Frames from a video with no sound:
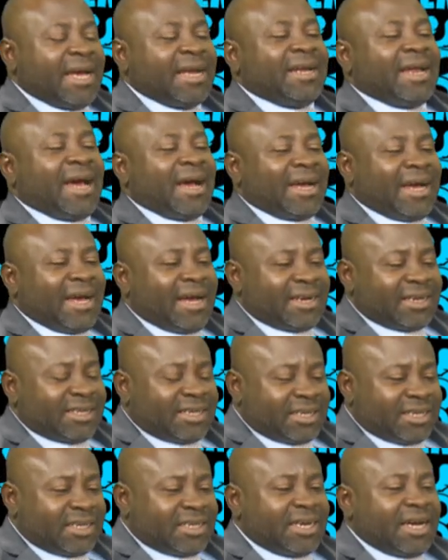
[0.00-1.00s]
that can
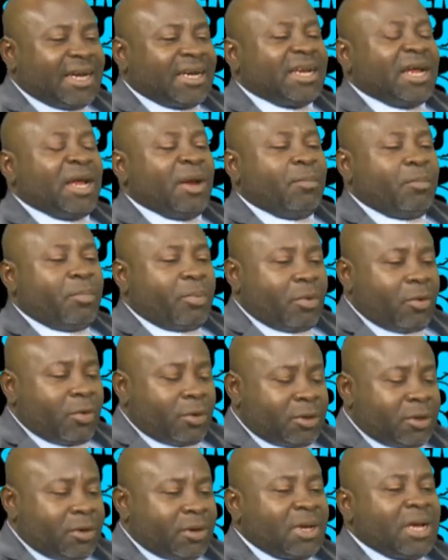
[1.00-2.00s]
detect a
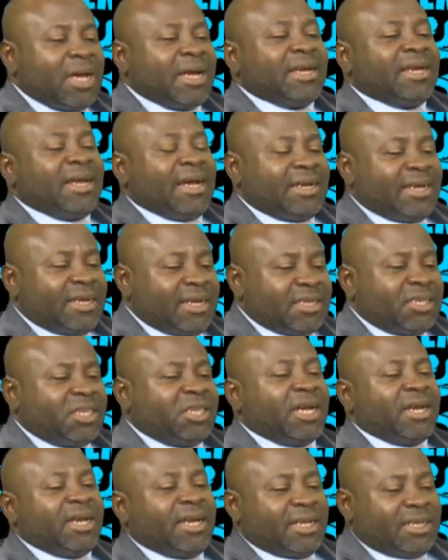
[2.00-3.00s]
product that is
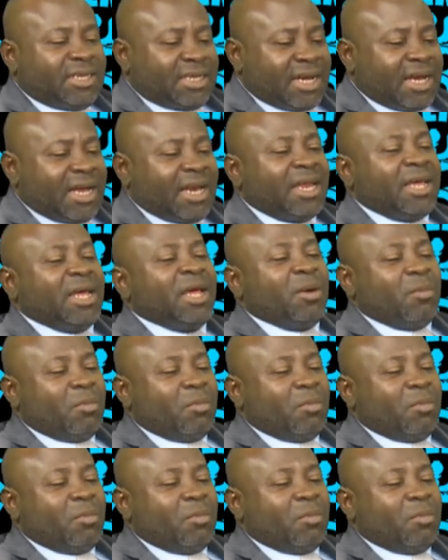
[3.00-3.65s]
genetically